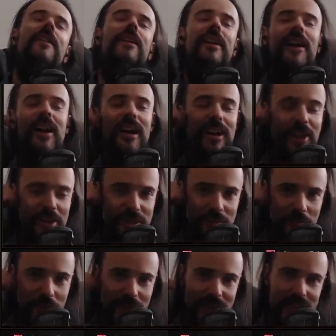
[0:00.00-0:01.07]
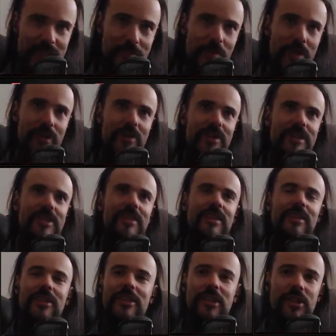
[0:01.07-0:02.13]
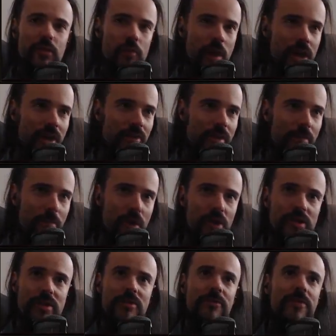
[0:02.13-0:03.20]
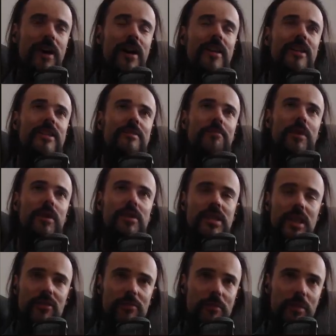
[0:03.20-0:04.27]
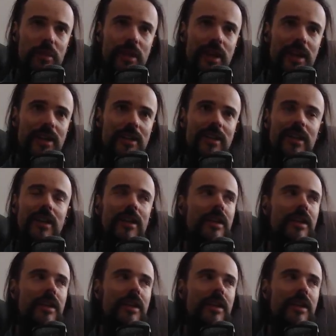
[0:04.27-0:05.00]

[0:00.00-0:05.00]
clear speed experience. This is one of the most funniest builds I've played